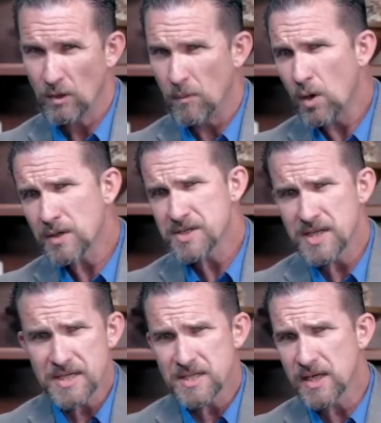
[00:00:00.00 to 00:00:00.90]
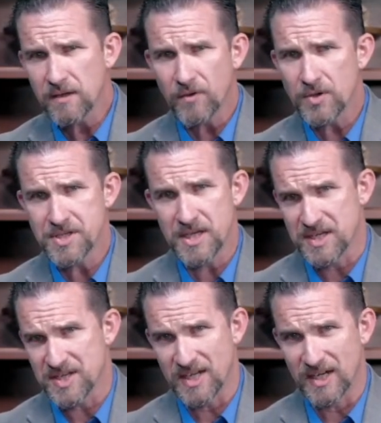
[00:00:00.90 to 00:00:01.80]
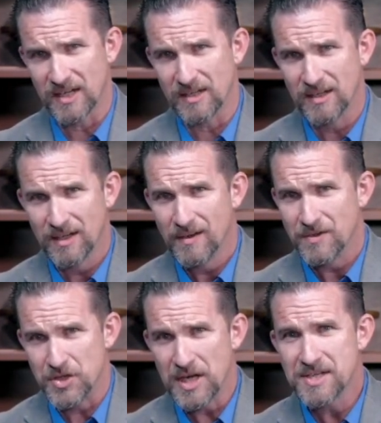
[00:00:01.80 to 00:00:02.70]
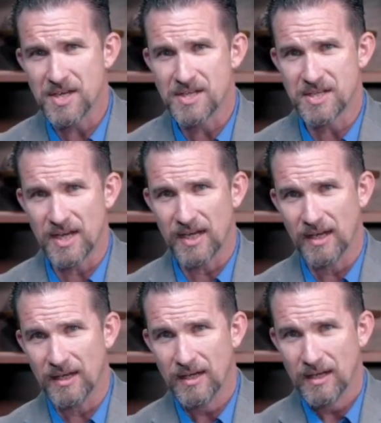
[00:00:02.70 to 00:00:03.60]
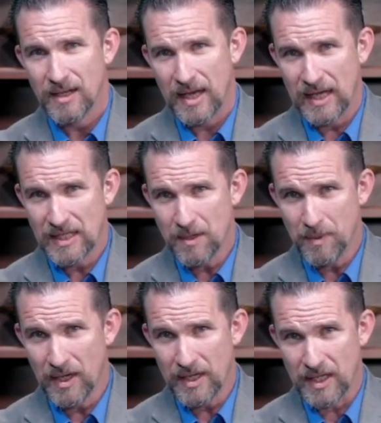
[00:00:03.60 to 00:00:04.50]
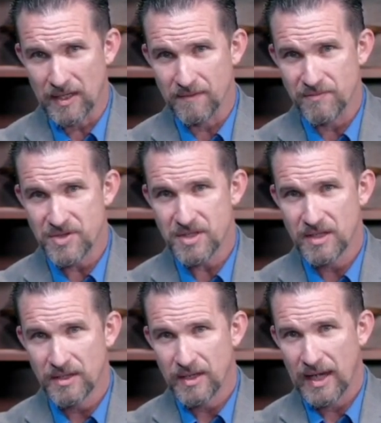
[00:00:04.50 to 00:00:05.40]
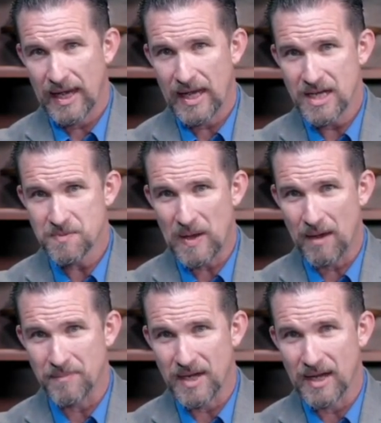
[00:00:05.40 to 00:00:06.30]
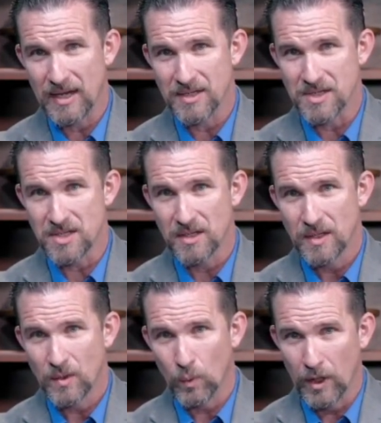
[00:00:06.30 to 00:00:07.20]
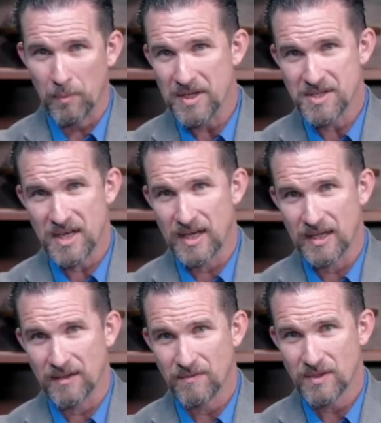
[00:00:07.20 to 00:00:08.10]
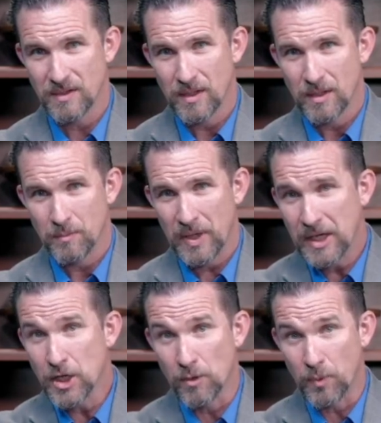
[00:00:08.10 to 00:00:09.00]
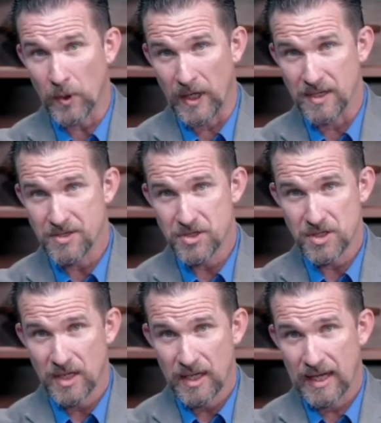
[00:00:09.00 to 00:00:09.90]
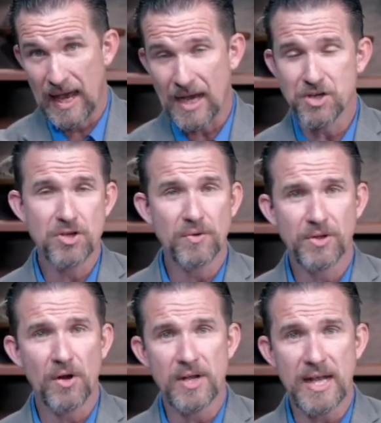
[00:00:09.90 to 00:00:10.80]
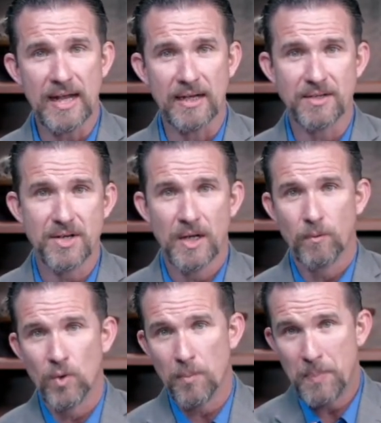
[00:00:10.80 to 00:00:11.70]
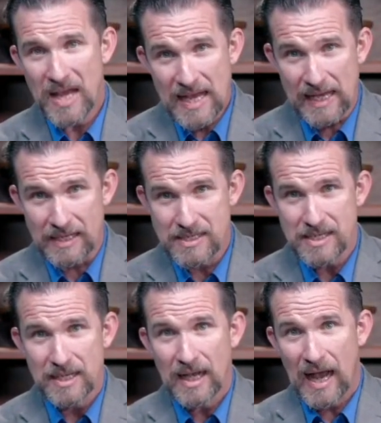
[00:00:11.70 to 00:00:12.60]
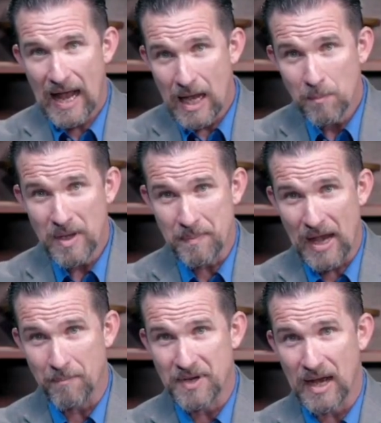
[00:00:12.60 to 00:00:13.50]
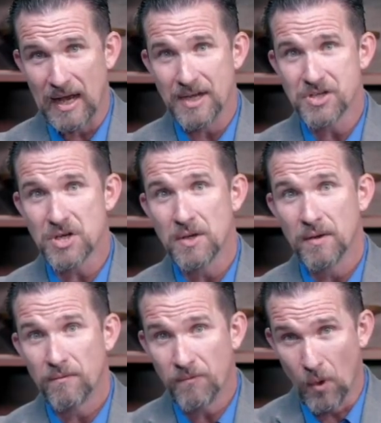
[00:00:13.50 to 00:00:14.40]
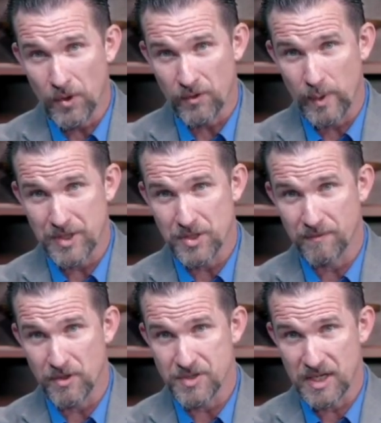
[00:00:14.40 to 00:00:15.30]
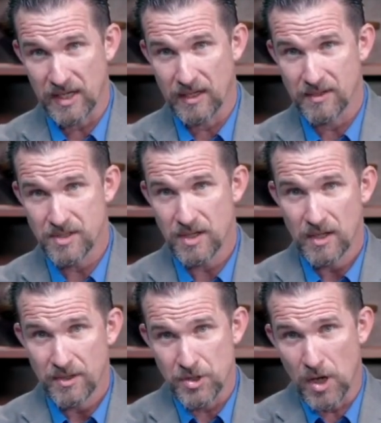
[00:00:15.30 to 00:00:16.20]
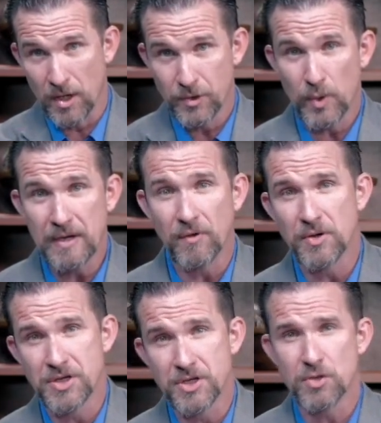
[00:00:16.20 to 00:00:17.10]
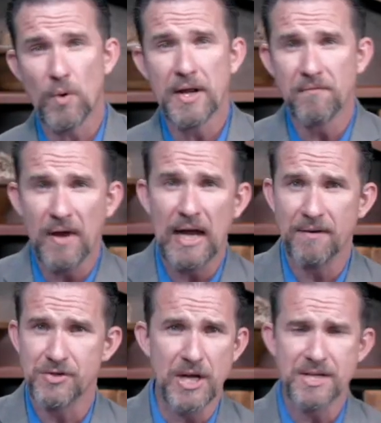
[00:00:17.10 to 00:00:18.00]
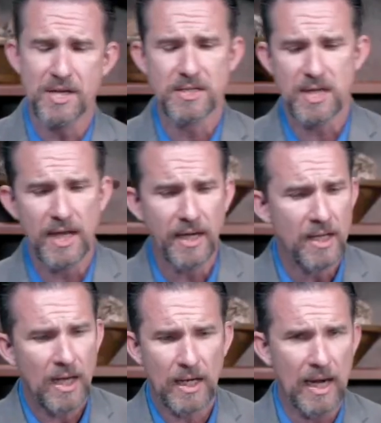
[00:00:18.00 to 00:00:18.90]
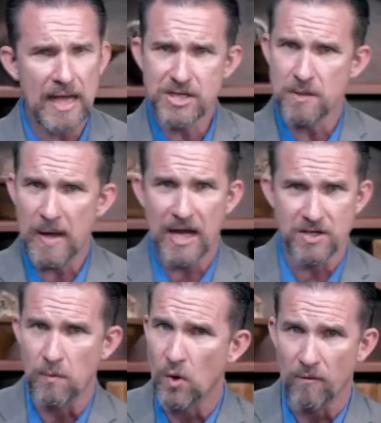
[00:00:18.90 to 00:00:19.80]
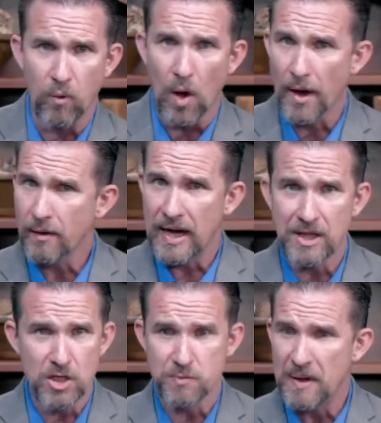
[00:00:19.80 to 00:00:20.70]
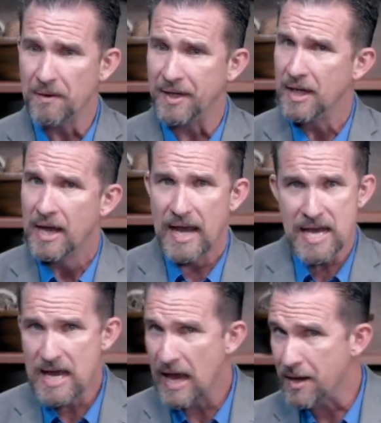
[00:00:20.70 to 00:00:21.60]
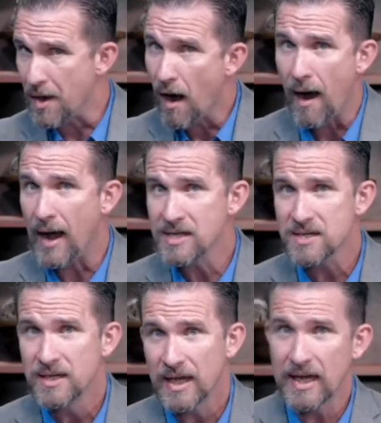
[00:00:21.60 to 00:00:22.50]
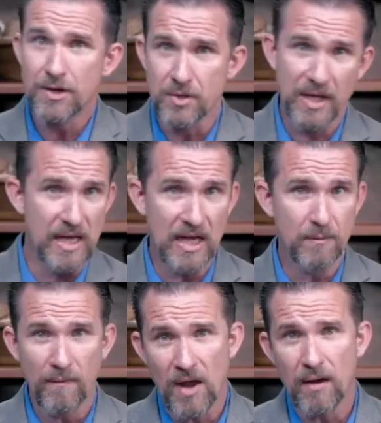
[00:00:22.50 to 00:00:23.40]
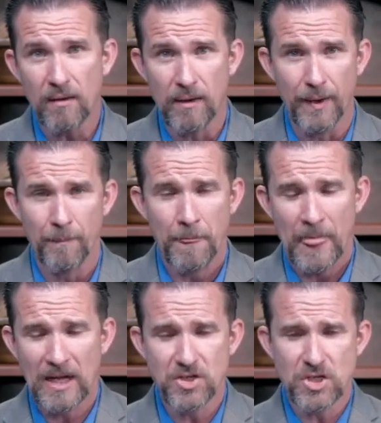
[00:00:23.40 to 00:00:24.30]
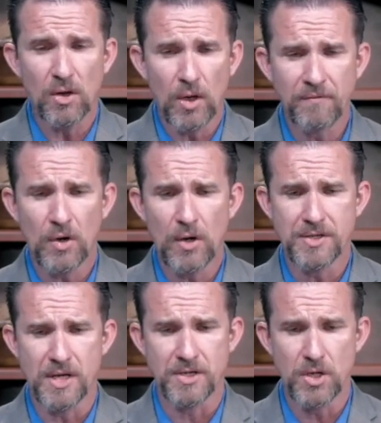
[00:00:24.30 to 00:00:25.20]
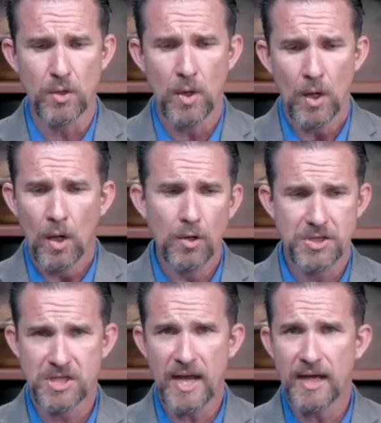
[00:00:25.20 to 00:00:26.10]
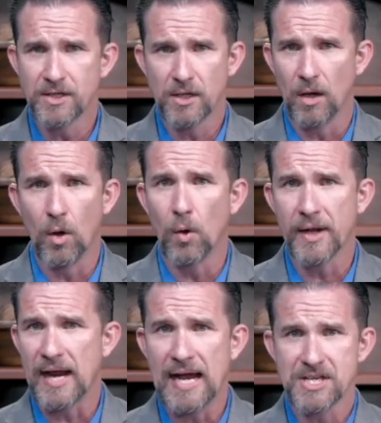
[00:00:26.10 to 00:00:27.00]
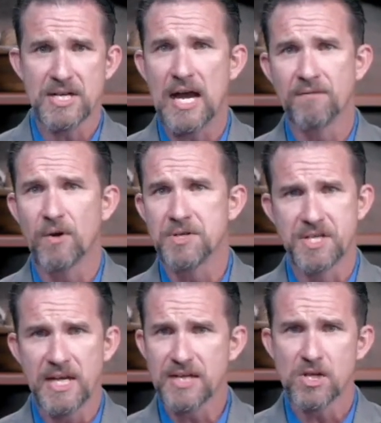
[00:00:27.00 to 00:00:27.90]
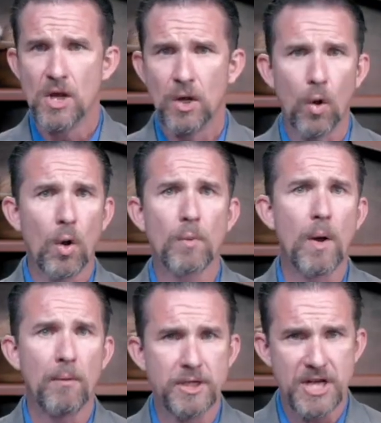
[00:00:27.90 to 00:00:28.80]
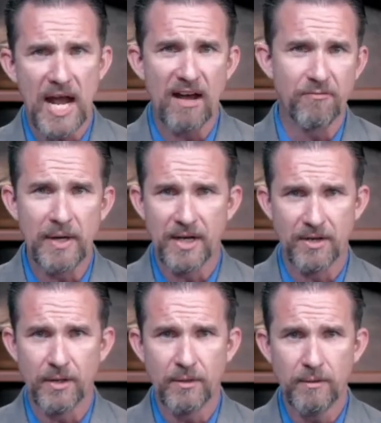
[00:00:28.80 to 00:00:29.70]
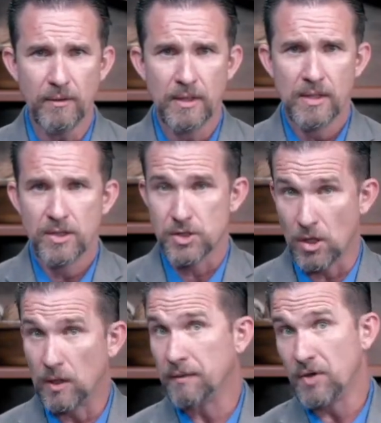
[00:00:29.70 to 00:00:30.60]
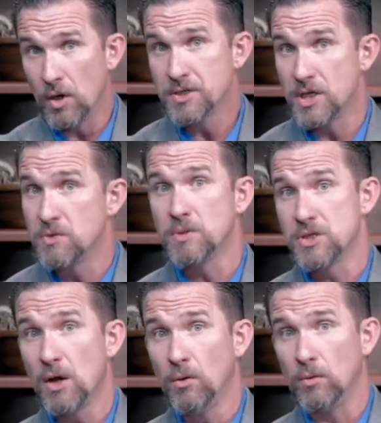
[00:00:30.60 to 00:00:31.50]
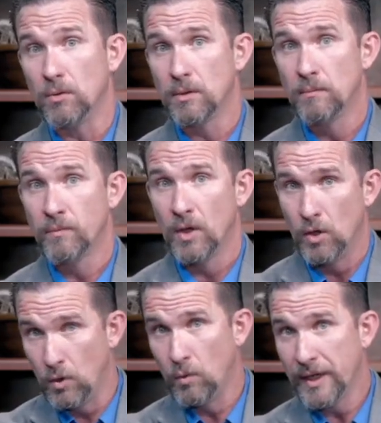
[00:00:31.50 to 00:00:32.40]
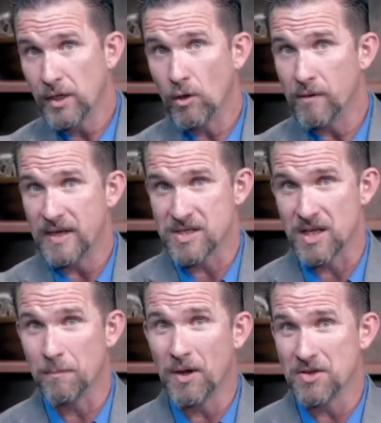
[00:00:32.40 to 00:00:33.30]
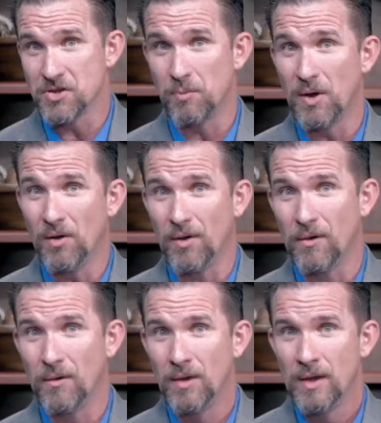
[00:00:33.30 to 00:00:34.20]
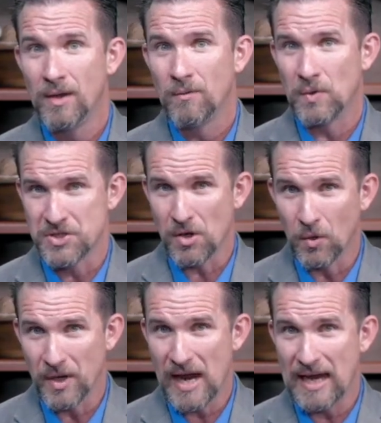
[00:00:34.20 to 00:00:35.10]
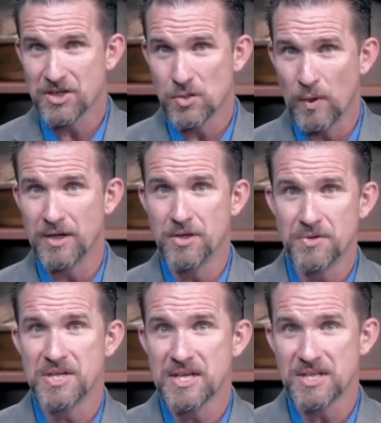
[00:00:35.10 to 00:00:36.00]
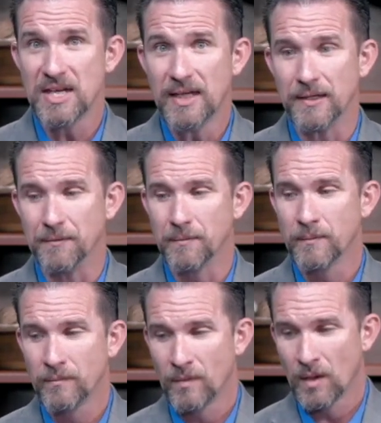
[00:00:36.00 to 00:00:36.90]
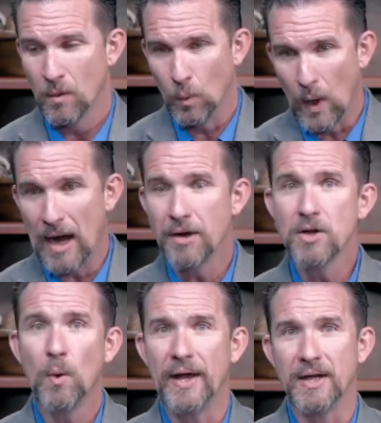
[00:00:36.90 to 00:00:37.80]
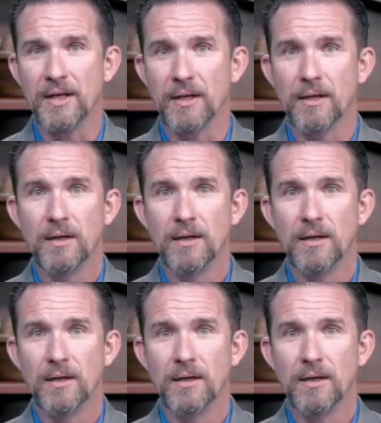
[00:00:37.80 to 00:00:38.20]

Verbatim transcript: Mark 16, verse 16, Jesus said, He that believes and is baptized will be saved. Peter preached in Acts 2.38, Repent and be baptized for the remission of your sins. John 3 verses 3 and 5, Jesus said, Unless a man is born of water and the Spirit, he cannot enter the kingdom of God. And Saul of Tarsus, who, who said to the Lord in Acts 9 verse 6, Lord, what would you have me to do? Saul of Tarsus was told, who we know of as the Apostle Paul, was told in Acts 22 16, Why are you waiting?